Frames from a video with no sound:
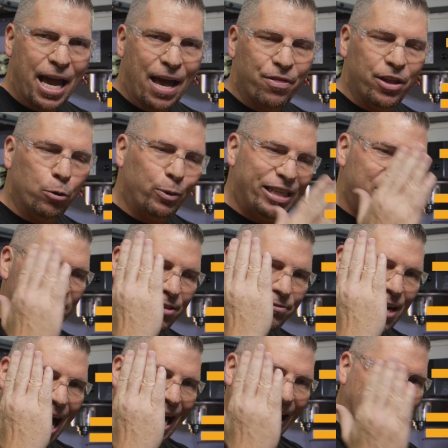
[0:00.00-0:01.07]
And then we
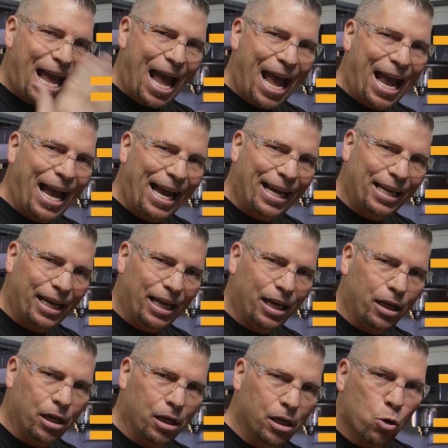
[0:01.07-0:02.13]
divide
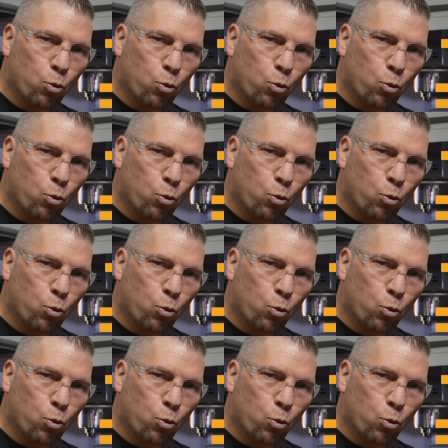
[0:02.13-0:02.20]
80,